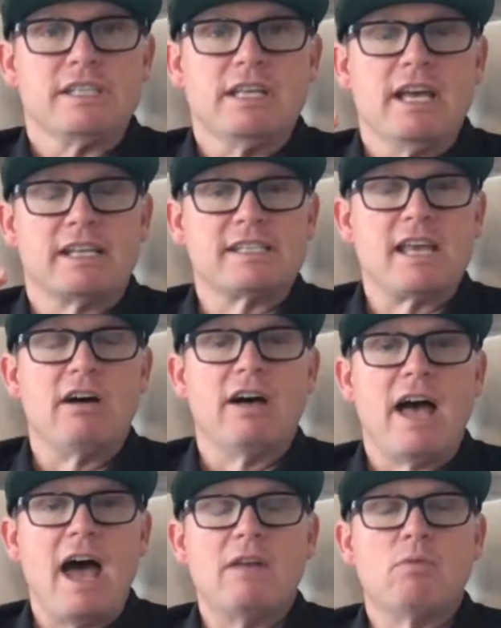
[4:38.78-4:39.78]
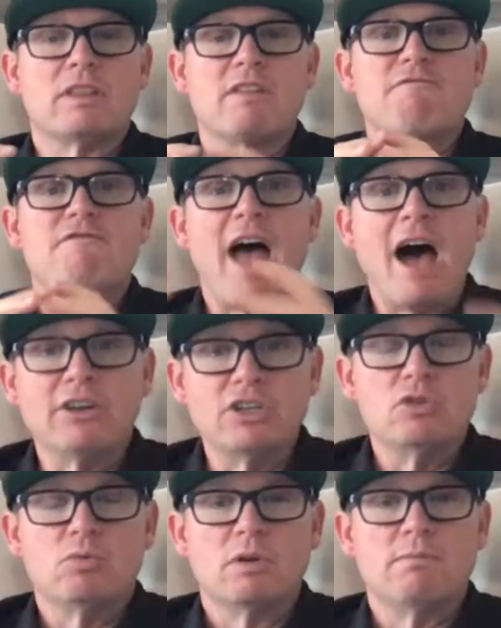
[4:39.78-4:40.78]
excel at and what the
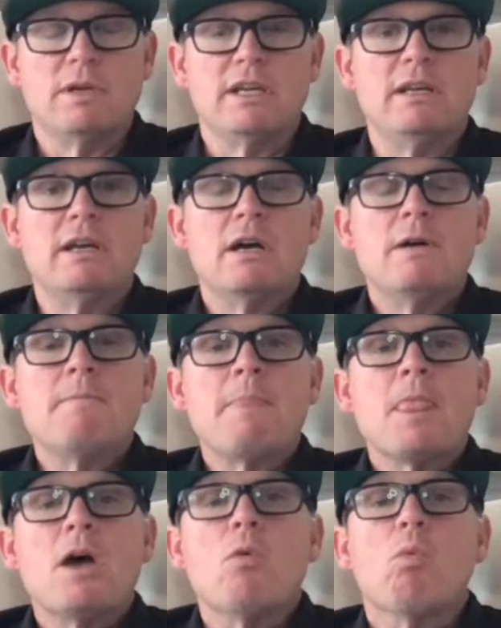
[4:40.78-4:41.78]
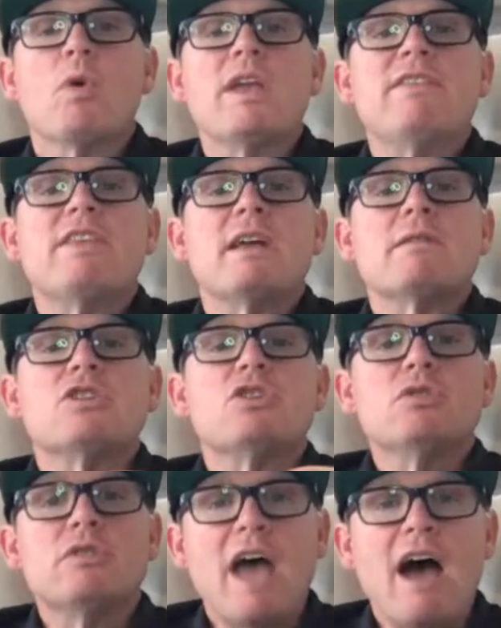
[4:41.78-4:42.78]
value would be. We then
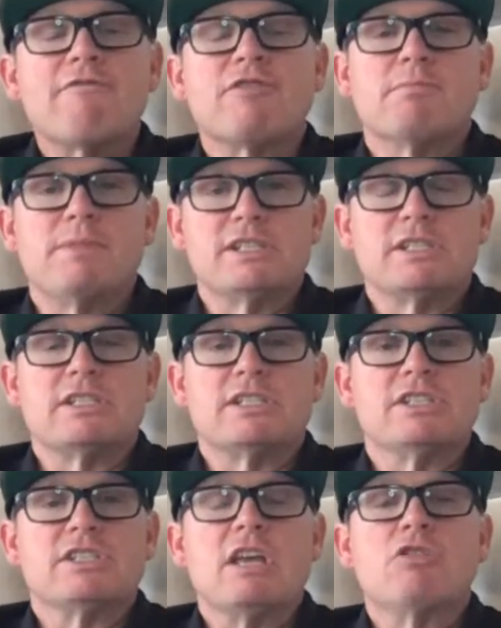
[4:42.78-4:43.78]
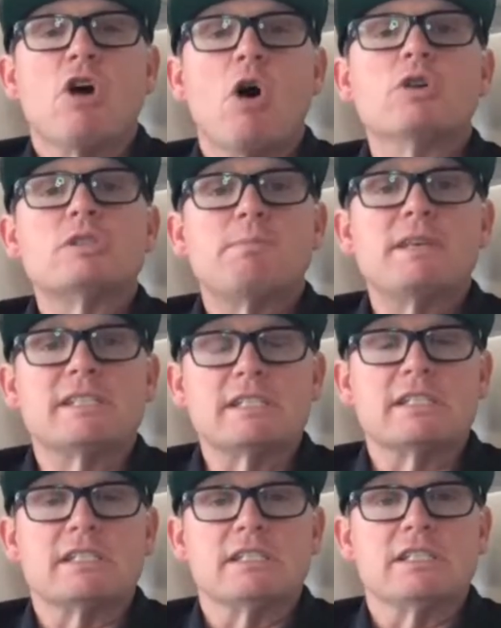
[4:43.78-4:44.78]
do that for businesses. Those
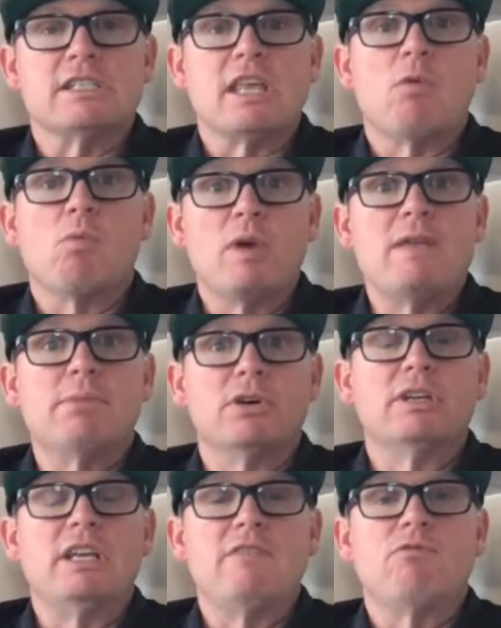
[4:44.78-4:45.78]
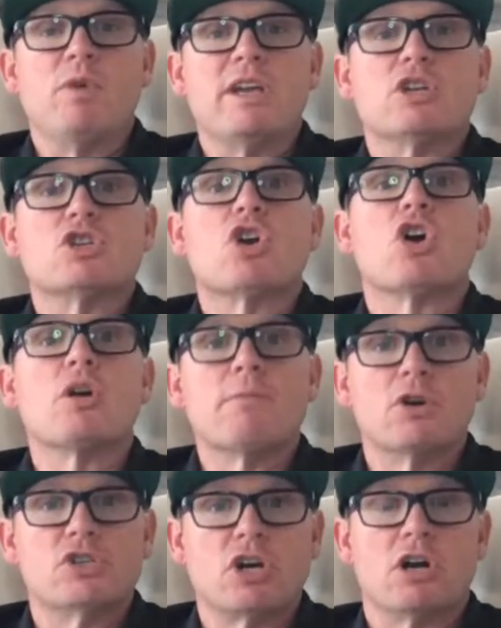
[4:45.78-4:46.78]
businesses that we believe we can
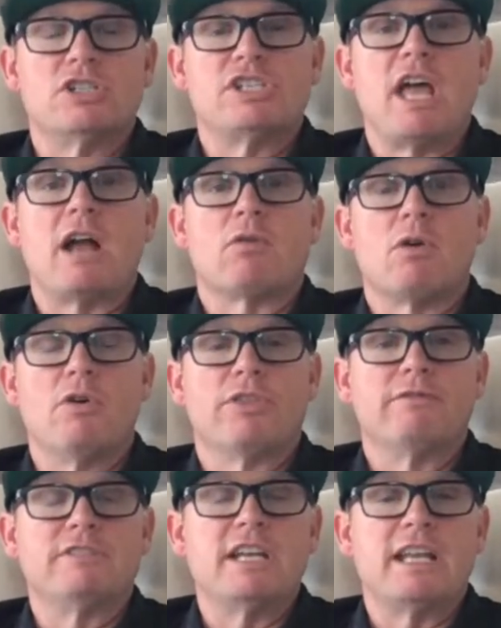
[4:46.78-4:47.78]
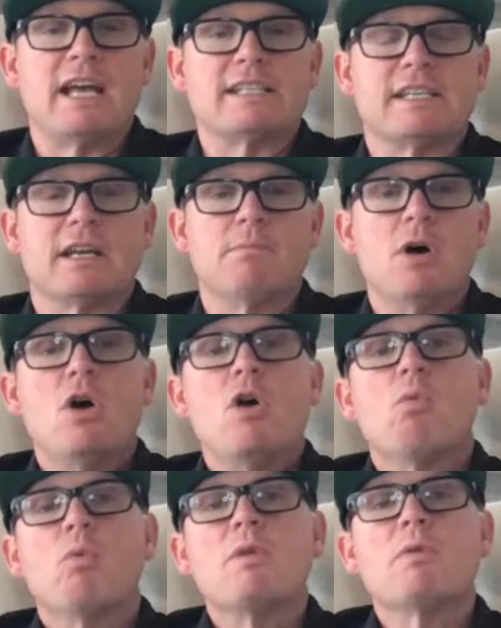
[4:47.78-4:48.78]
turbocharge that growth of 10xing them,
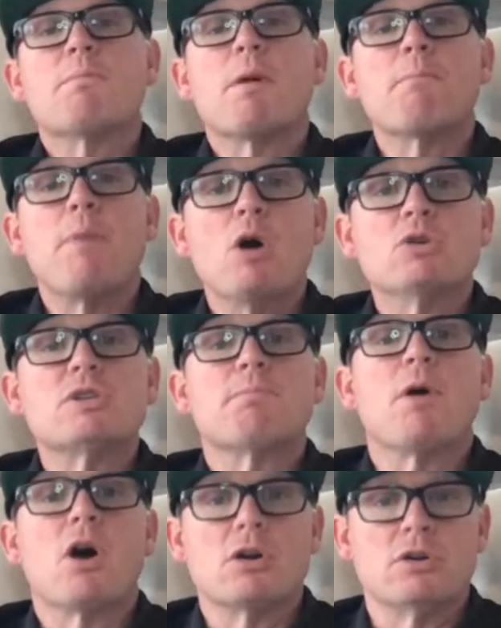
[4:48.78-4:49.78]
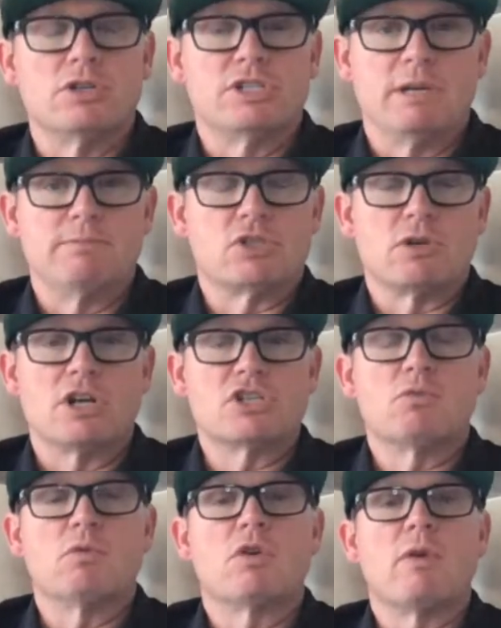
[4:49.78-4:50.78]
we would propose a partnership
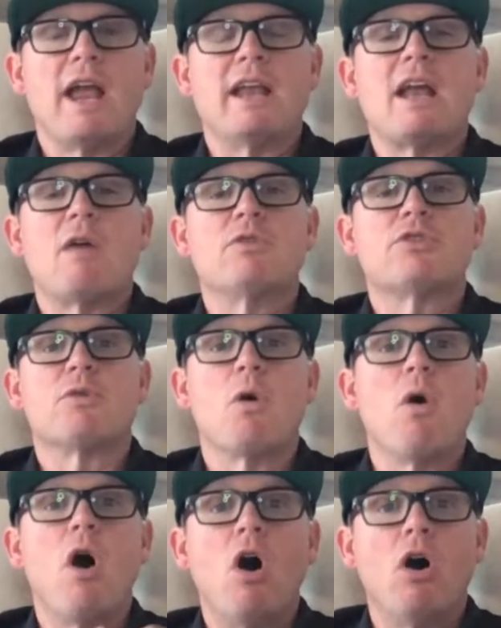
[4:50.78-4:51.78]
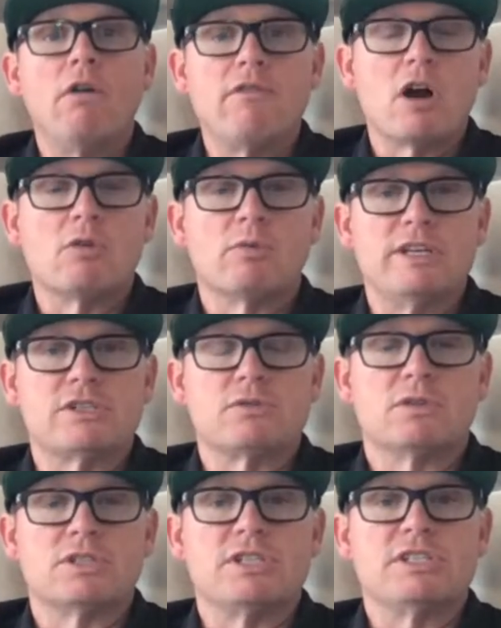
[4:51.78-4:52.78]
structure where Grant and I would throw all of our
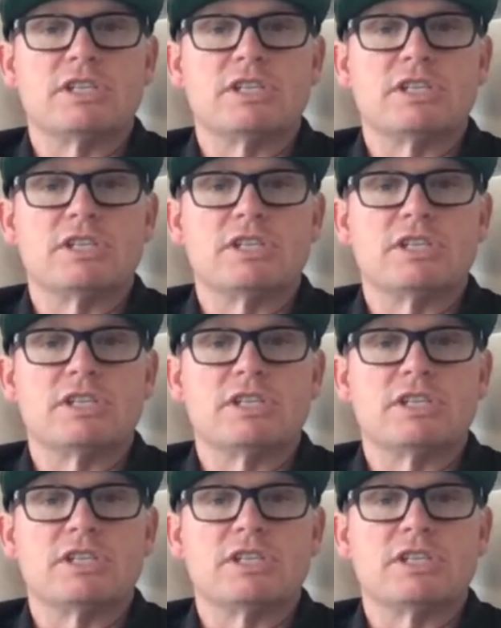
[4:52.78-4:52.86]
resources,